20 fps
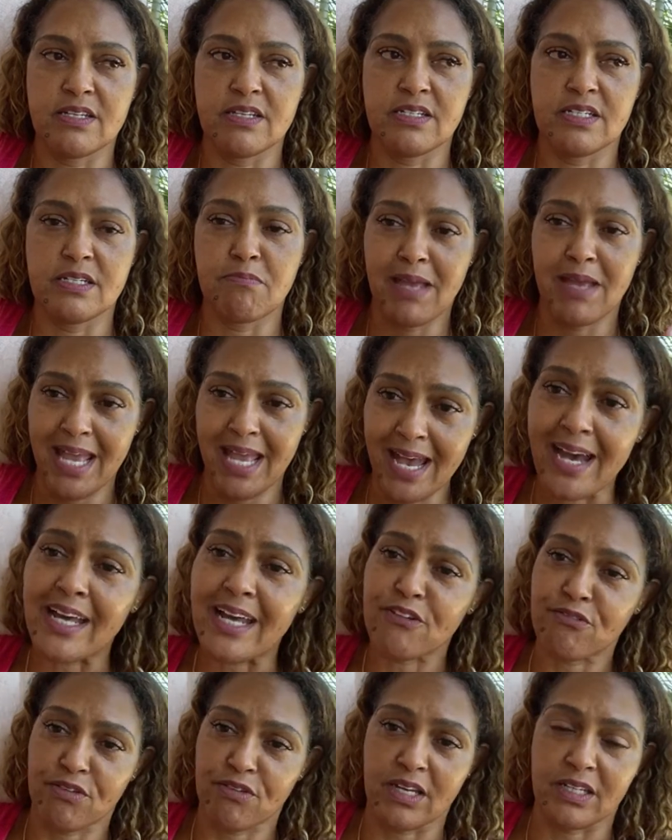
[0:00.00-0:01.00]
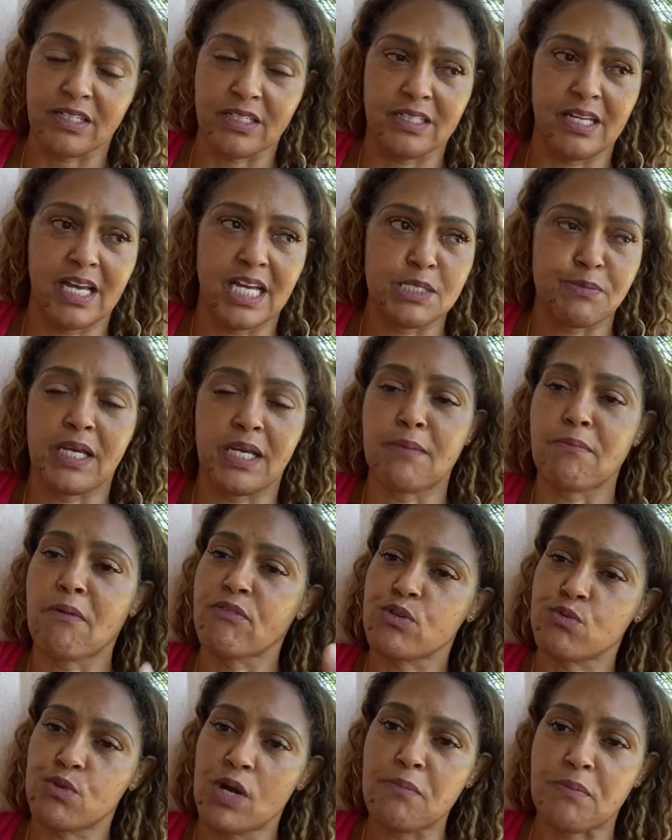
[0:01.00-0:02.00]
demand, frankly, has become
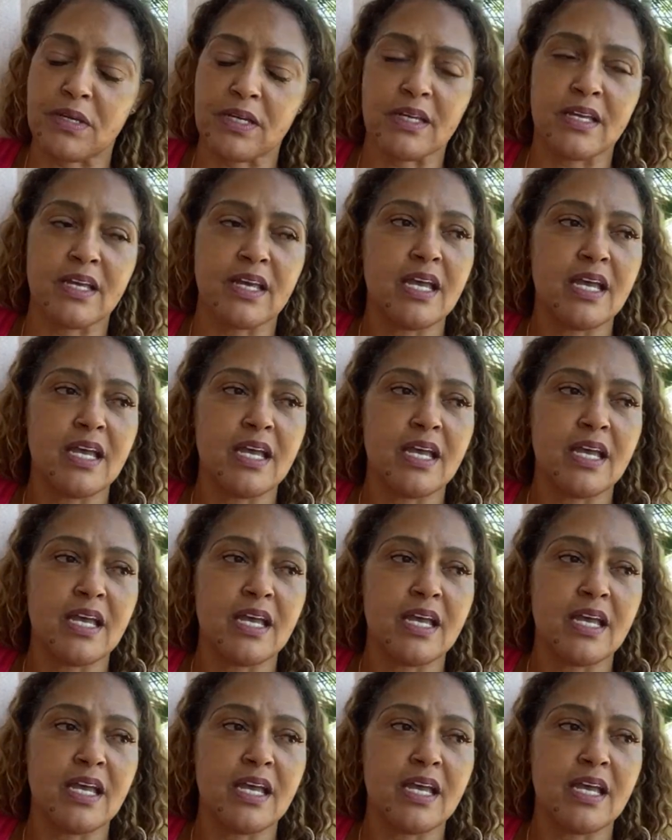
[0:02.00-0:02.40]
overwhelming.